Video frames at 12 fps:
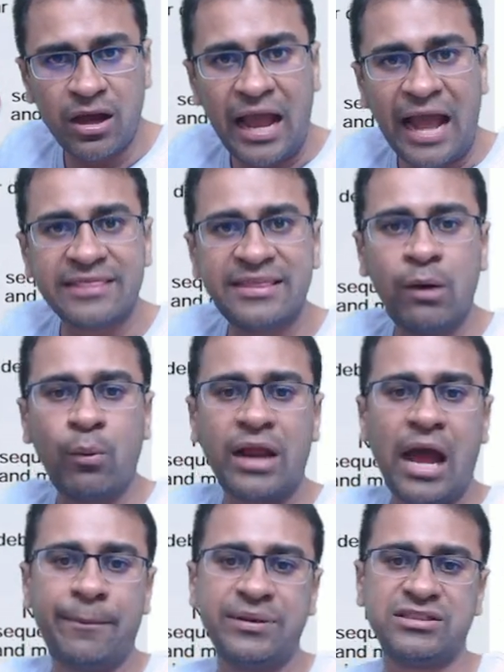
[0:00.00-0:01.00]
and then what
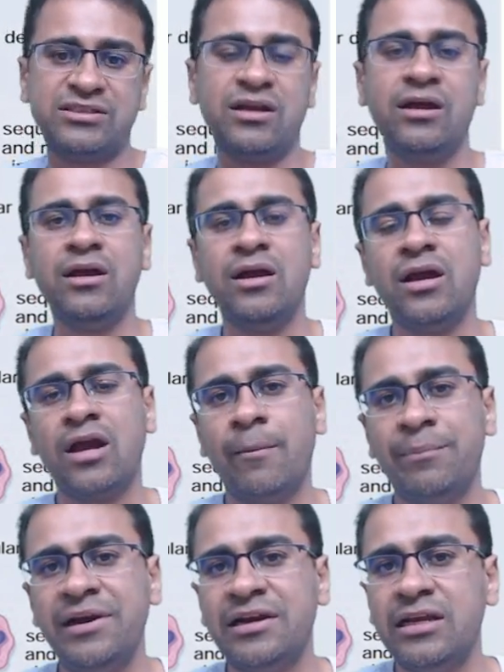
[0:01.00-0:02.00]
happens is a
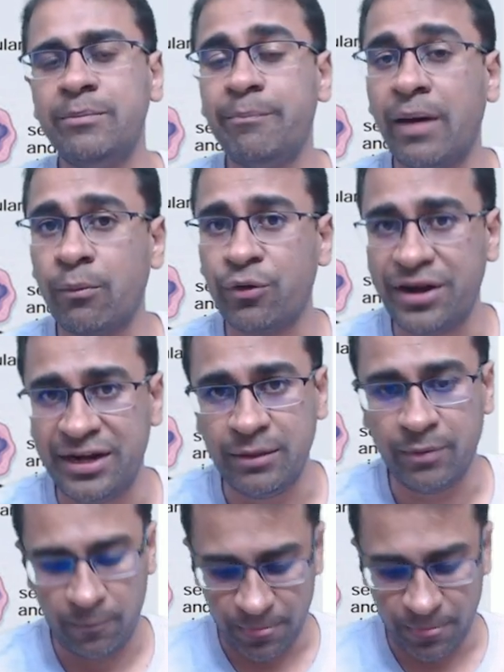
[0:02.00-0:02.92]
completely pulmonary edema.